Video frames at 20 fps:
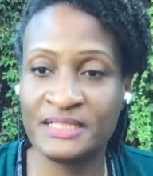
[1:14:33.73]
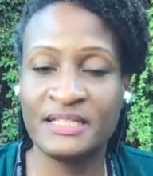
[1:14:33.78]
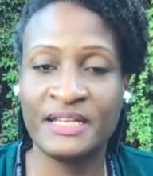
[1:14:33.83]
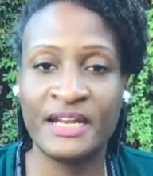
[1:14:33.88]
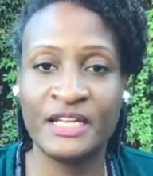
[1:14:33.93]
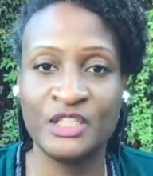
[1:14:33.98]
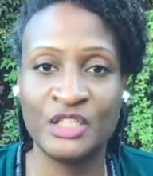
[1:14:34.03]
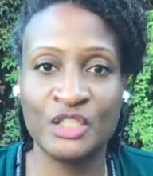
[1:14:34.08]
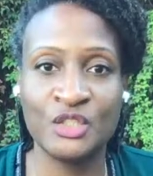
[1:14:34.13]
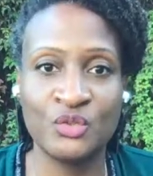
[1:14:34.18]
that
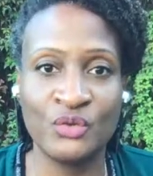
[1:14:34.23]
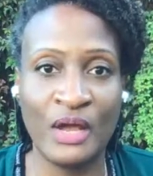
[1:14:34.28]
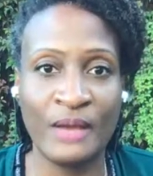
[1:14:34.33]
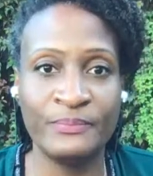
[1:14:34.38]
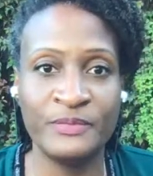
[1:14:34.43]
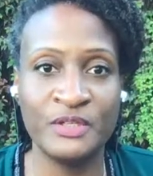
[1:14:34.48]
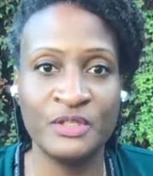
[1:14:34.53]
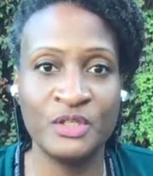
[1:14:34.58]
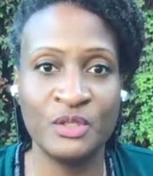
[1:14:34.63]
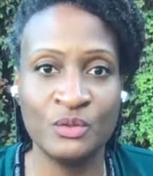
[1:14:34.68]
I just
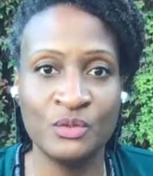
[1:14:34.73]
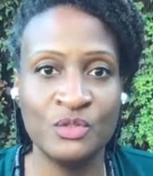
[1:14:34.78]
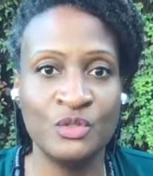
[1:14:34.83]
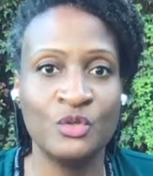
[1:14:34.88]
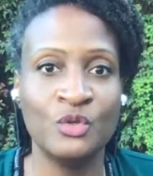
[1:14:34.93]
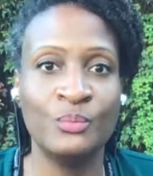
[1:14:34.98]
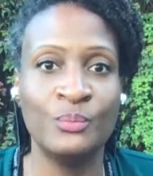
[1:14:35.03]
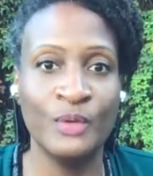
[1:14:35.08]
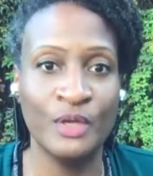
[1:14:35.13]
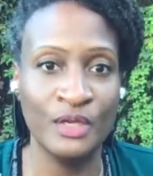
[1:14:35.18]
dropped on
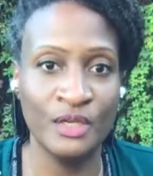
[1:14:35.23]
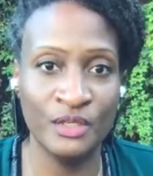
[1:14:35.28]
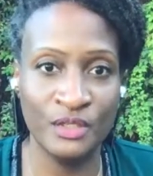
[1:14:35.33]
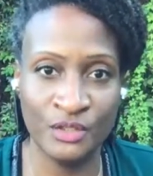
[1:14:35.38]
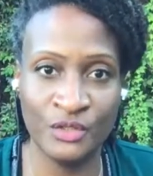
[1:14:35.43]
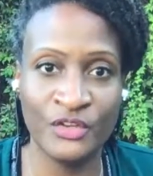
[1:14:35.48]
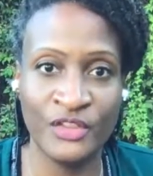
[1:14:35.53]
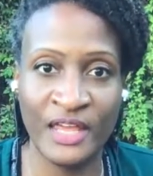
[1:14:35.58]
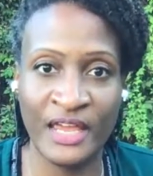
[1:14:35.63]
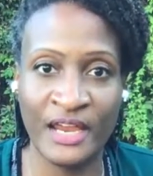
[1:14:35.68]
YouTube,
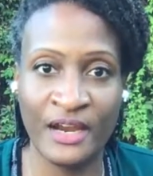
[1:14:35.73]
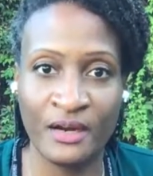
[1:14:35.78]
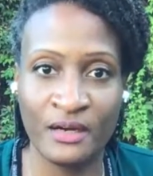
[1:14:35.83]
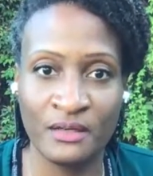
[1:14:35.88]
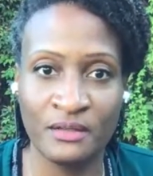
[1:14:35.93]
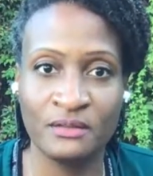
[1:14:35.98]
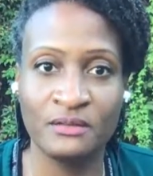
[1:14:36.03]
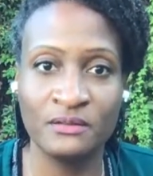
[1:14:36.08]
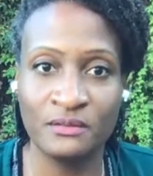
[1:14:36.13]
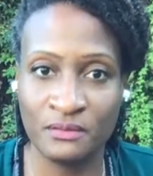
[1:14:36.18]
you're there.
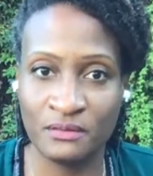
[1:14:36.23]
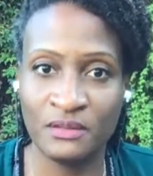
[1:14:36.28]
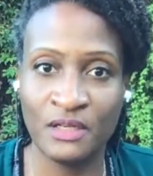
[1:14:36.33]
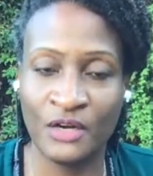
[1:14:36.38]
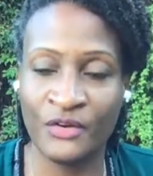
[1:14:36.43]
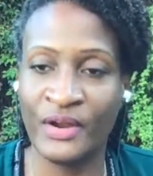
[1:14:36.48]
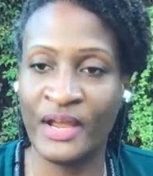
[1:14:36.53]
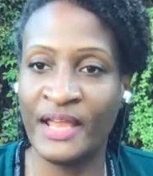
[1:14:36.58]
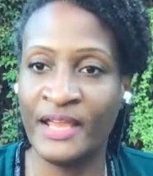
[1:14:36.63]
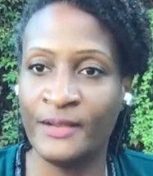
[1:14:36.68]

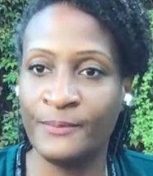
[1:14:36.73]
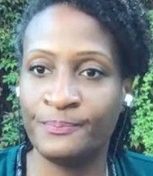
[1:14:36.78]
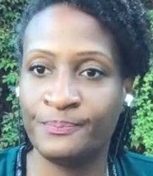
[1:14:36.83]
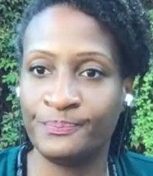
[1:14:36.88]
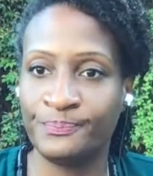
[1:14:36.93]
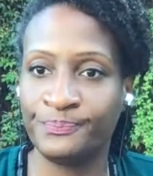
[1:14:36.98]
All right.